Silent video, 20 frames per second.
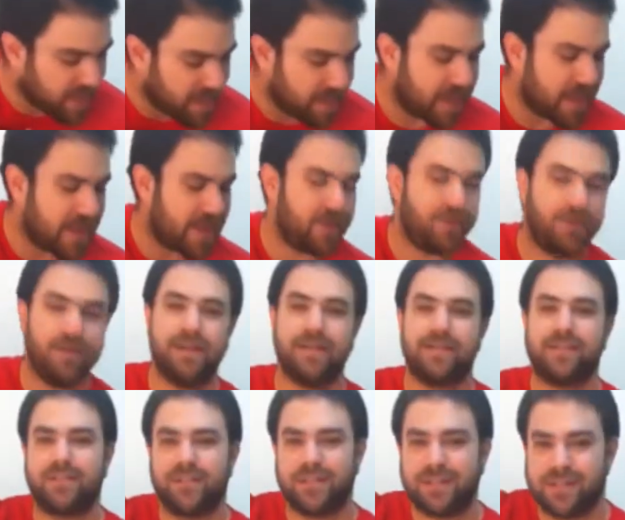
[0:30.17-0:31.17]
Now,
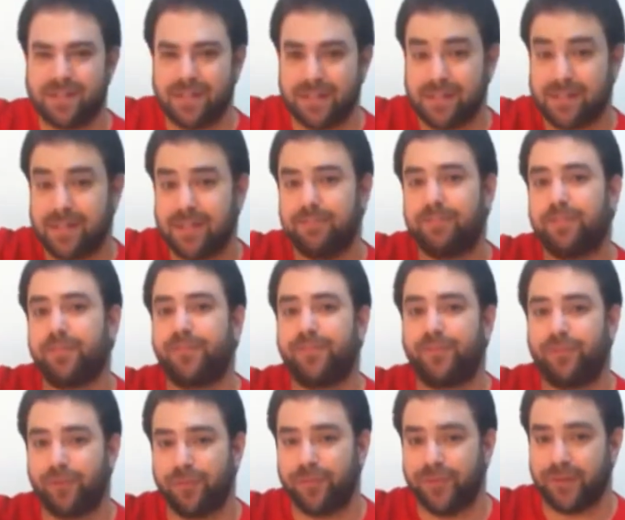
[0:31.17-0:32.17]
it's just a simple
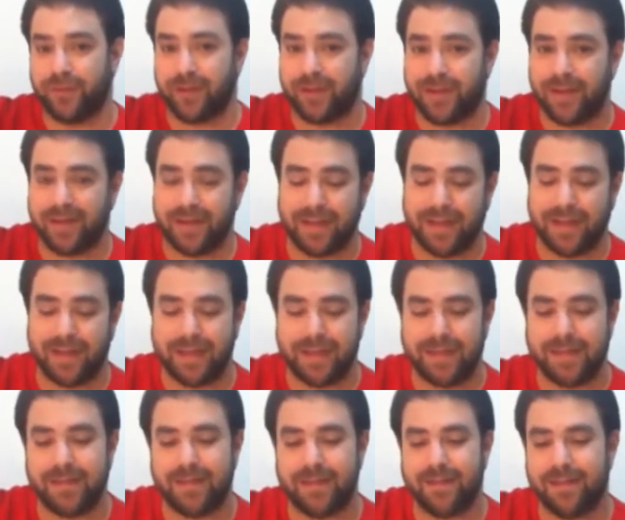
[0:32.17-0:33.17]
formula,
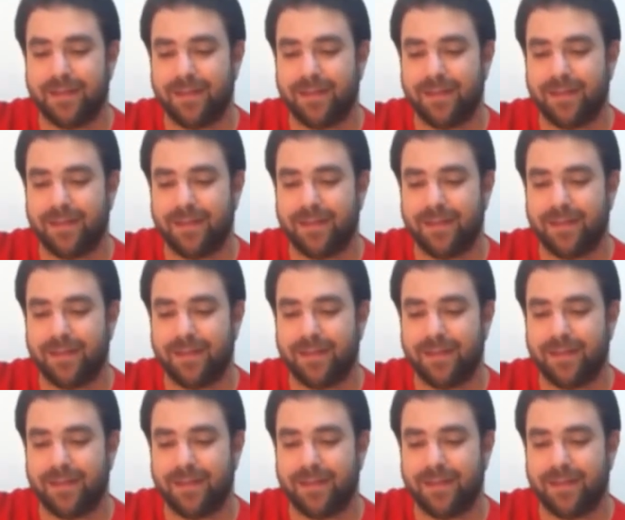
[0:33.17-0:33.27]
and